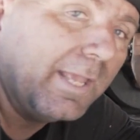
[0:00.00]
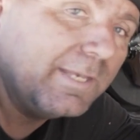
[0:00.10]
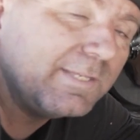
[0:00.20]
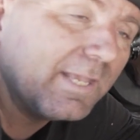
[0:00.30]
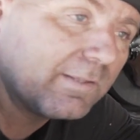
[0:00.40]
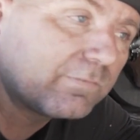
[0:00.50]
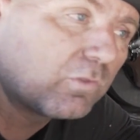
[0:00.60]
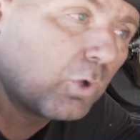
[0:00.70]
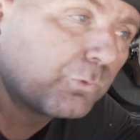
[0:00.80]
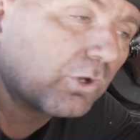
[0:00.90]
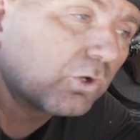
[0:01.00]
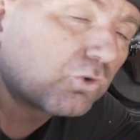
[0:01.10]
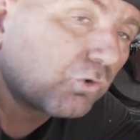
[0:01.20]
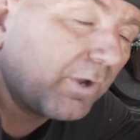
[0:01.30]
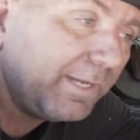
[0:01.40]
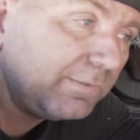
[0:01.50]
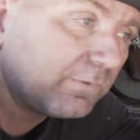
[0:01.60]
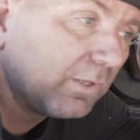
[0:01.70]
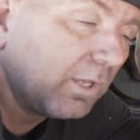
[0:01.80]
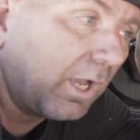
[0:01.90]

And yes, those are great.